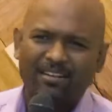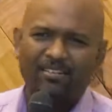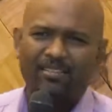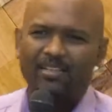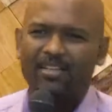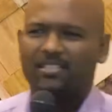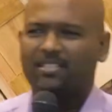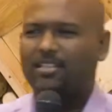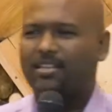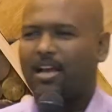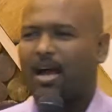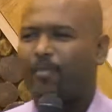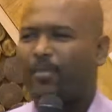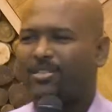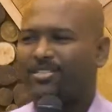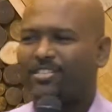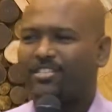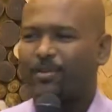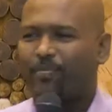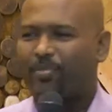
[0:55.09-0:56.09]
doesn't come
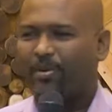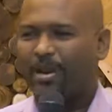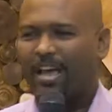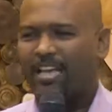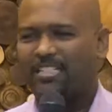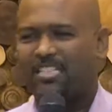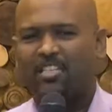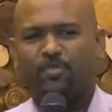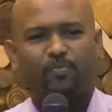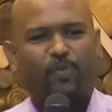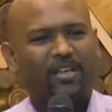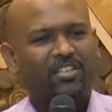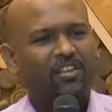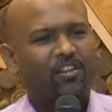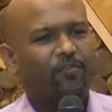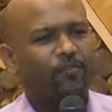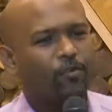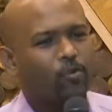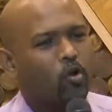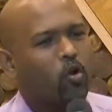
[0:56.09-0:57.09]
as a surprise, especially
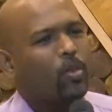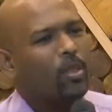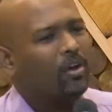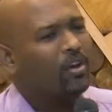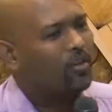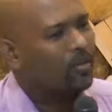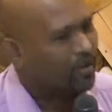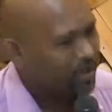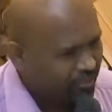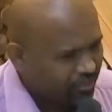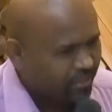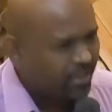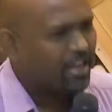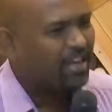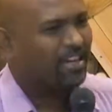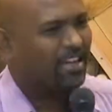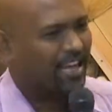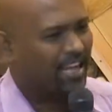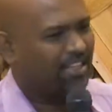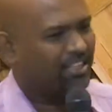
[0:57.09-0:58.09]
if you know the Corinthian
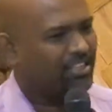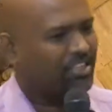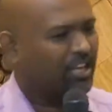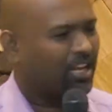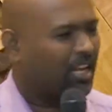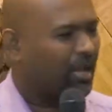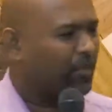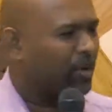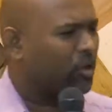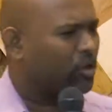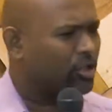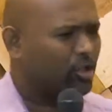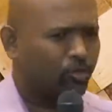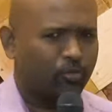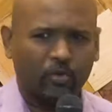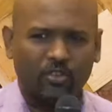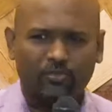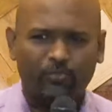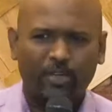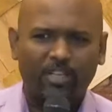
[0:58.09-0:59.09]
culture, because it
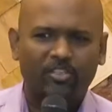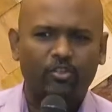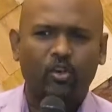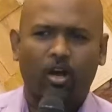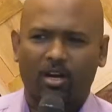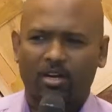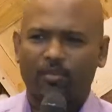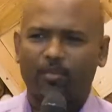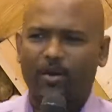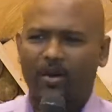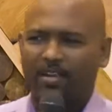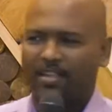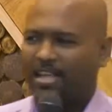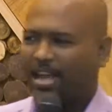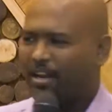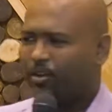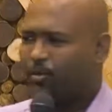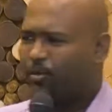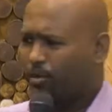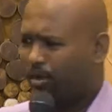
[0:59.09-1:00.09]
was we talked about
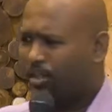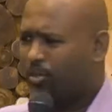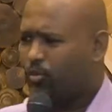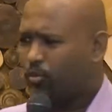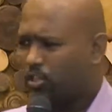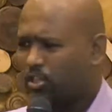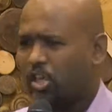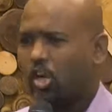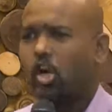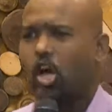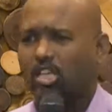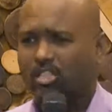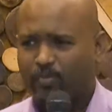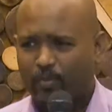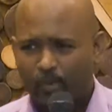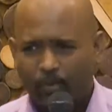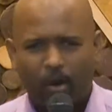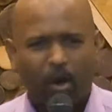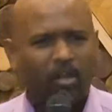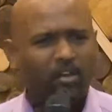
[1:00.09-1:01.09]
that. Corinth was a
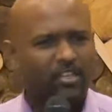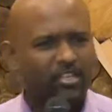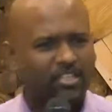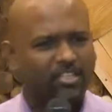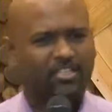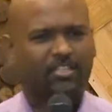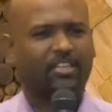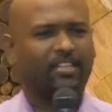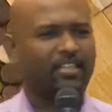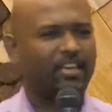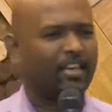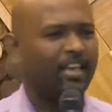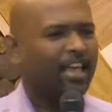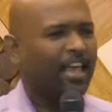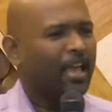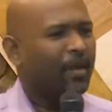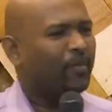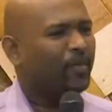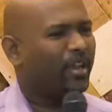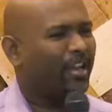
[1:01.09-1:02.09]
cosmopolitan city,
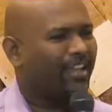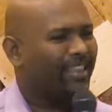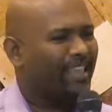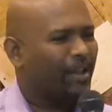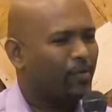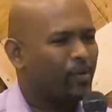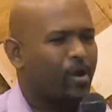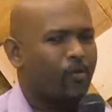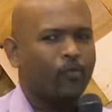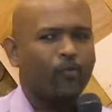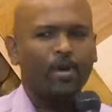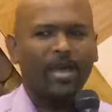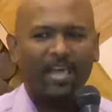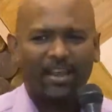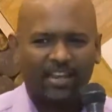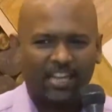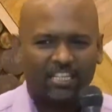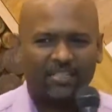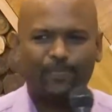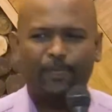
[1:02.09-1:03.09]
meaning there were
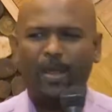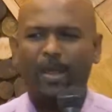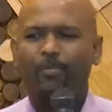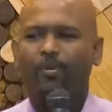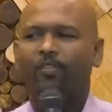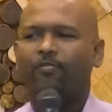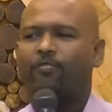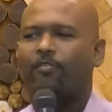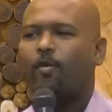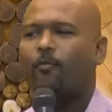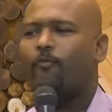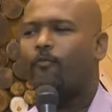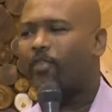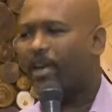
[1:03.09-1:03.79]
various people from